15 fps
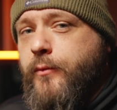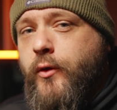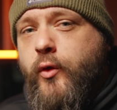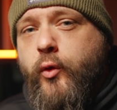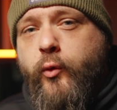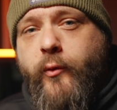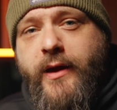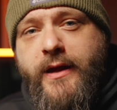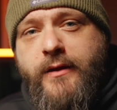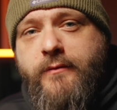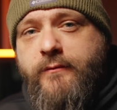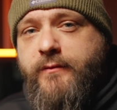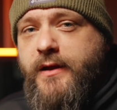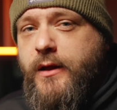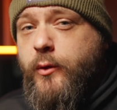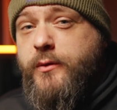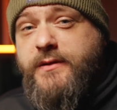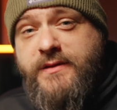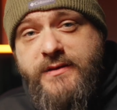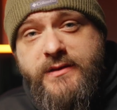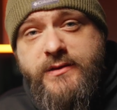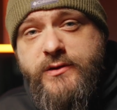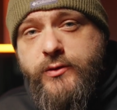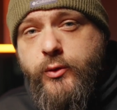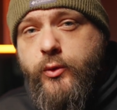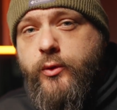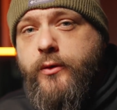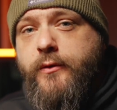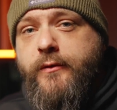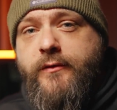Great video assist
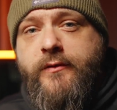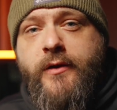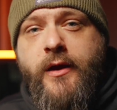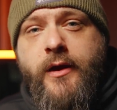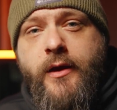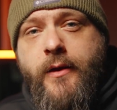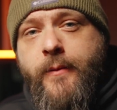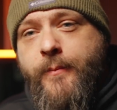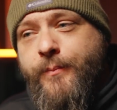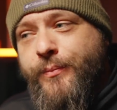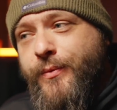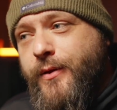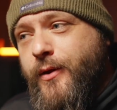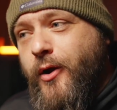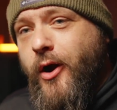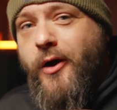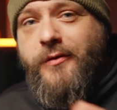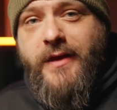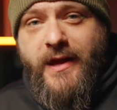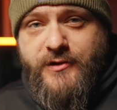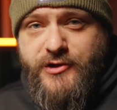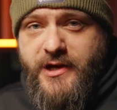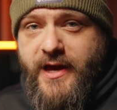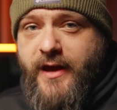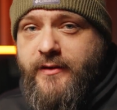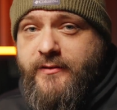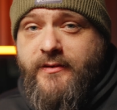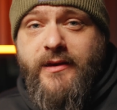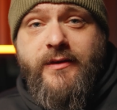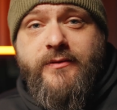tools, all that
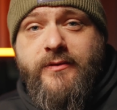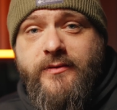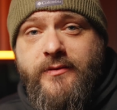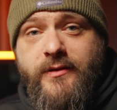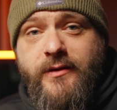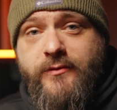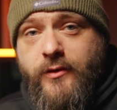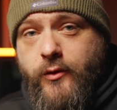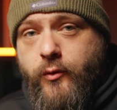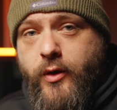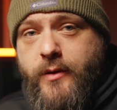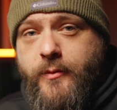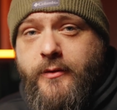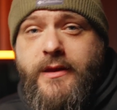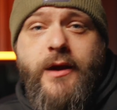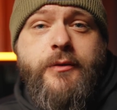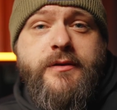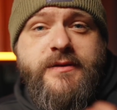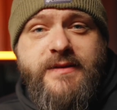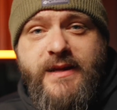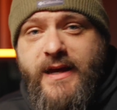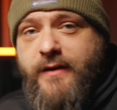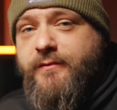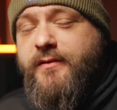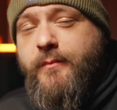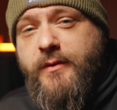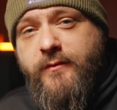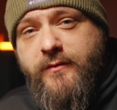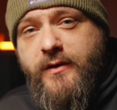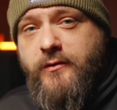jazz. It's incredible. Now, it doesn't have some
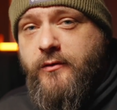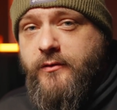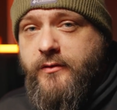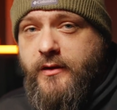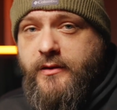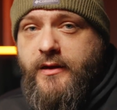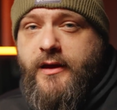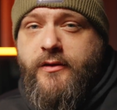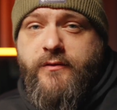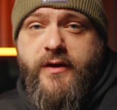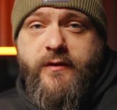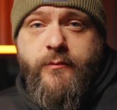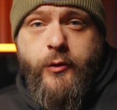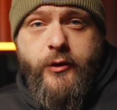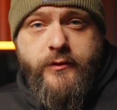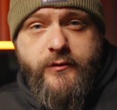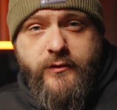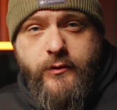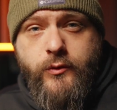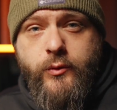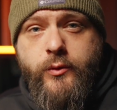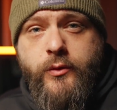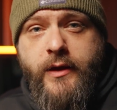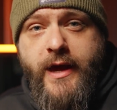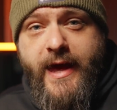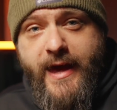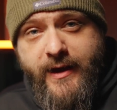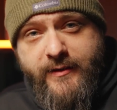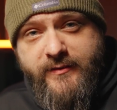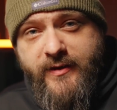of the features like the S5 Mark II
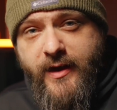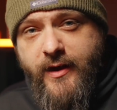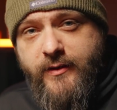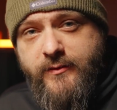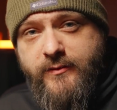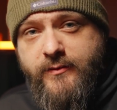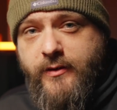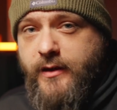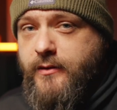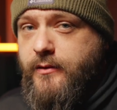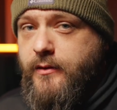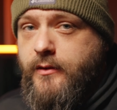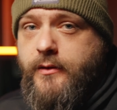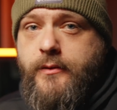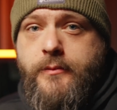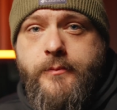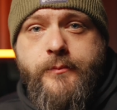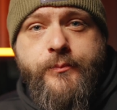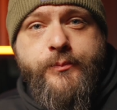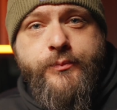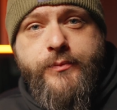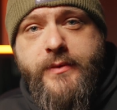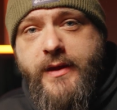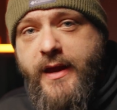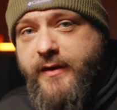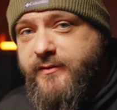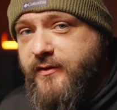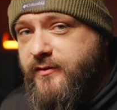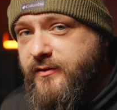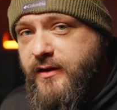X has, like the
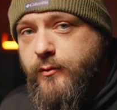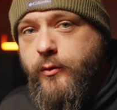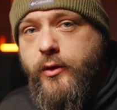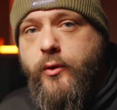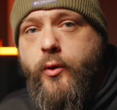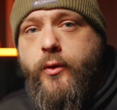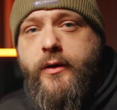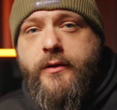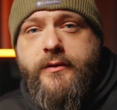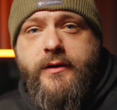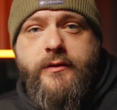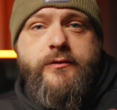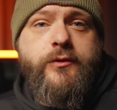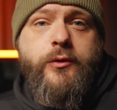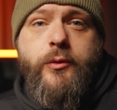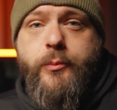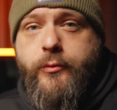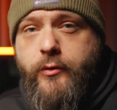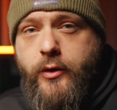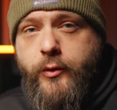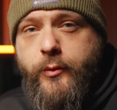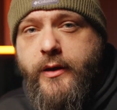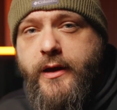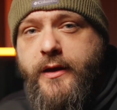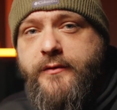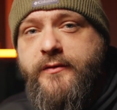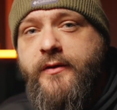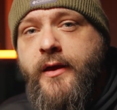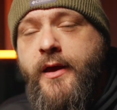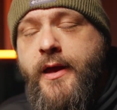SSD recording, the internal ProRes.